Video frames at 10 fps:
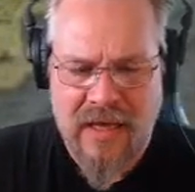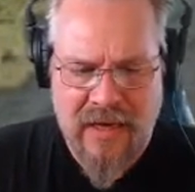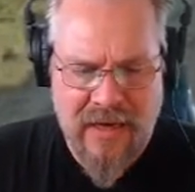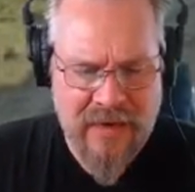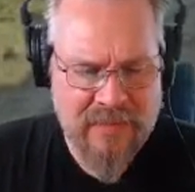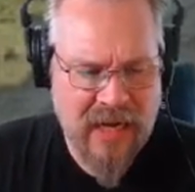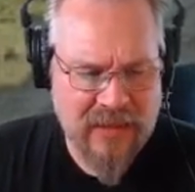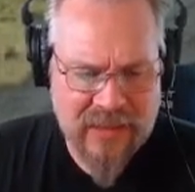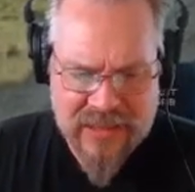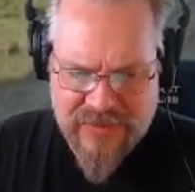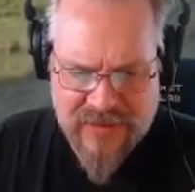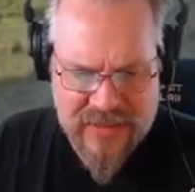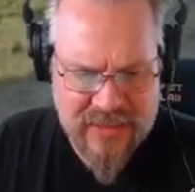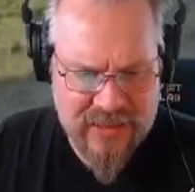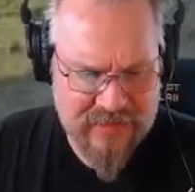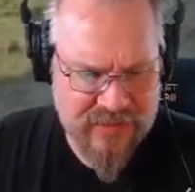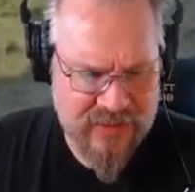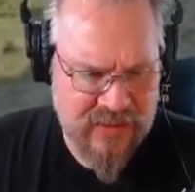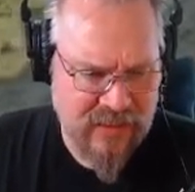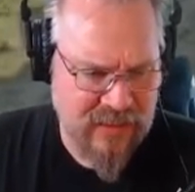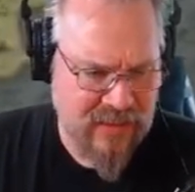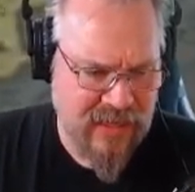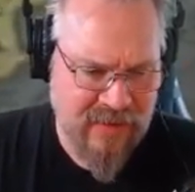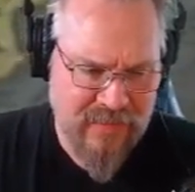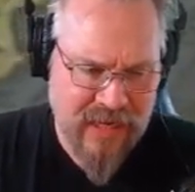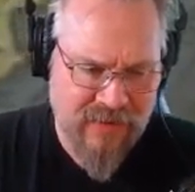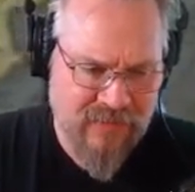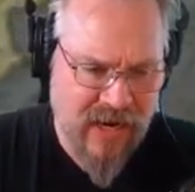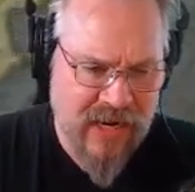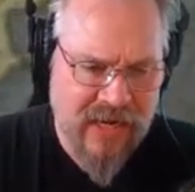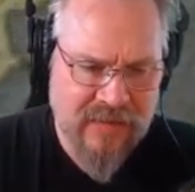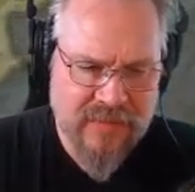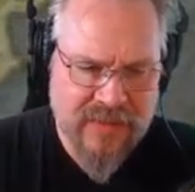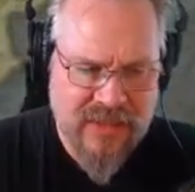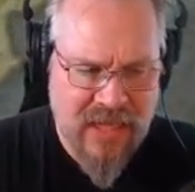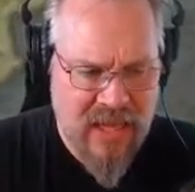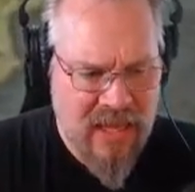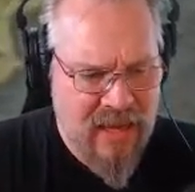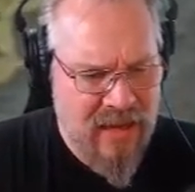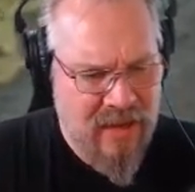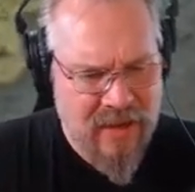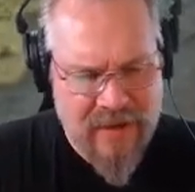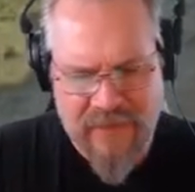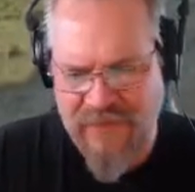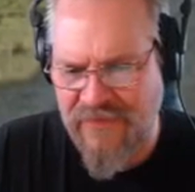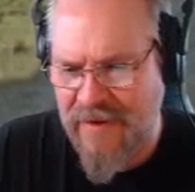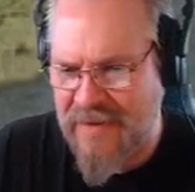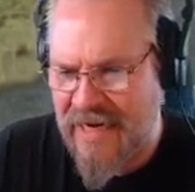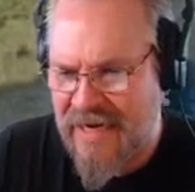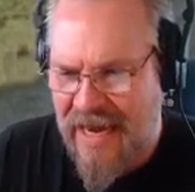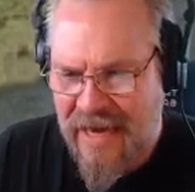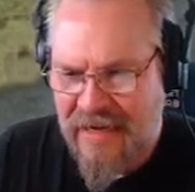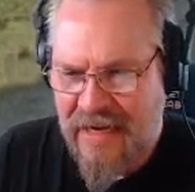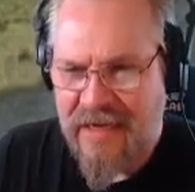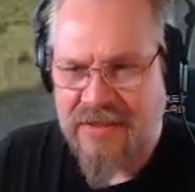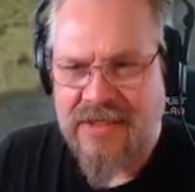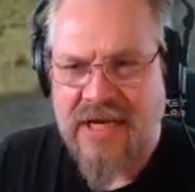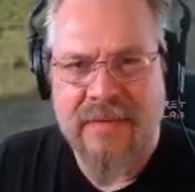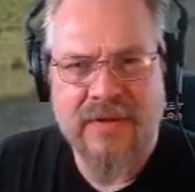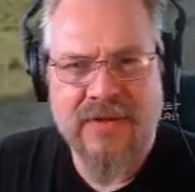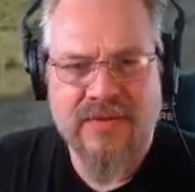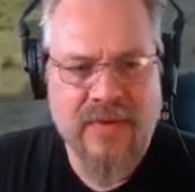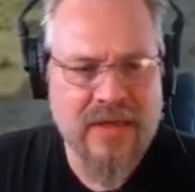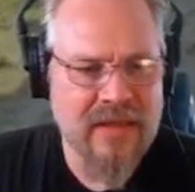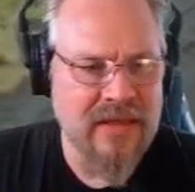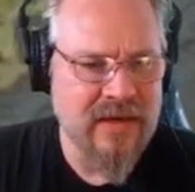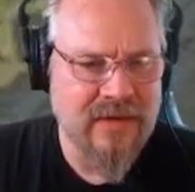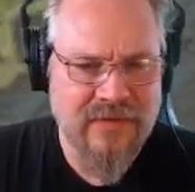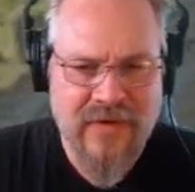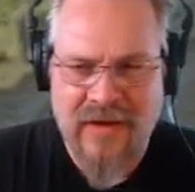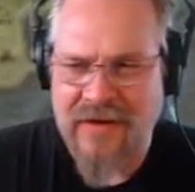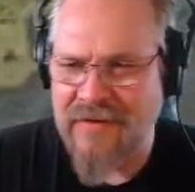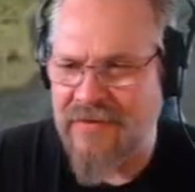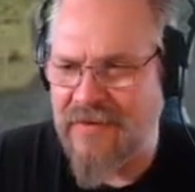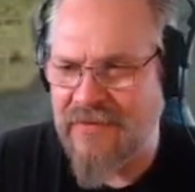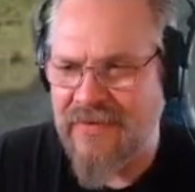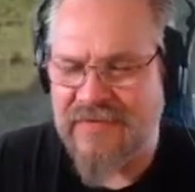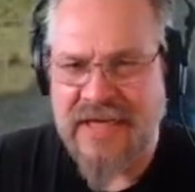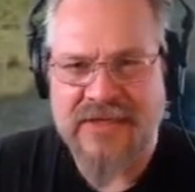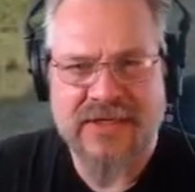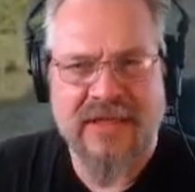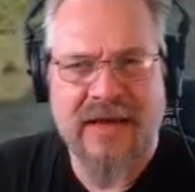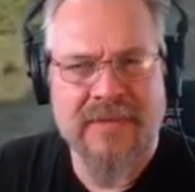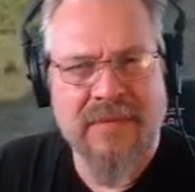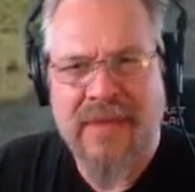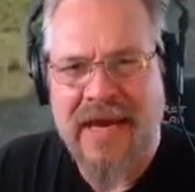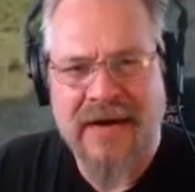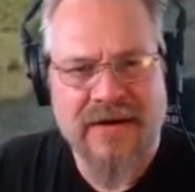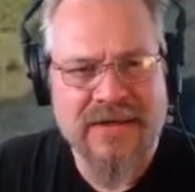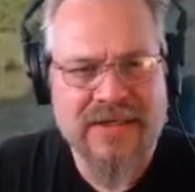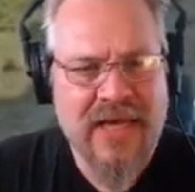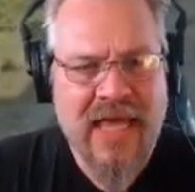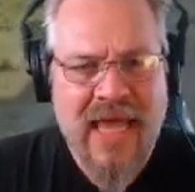Alliteratives, not many rhymes, feminine endings coupled with 15 syllabic pairs.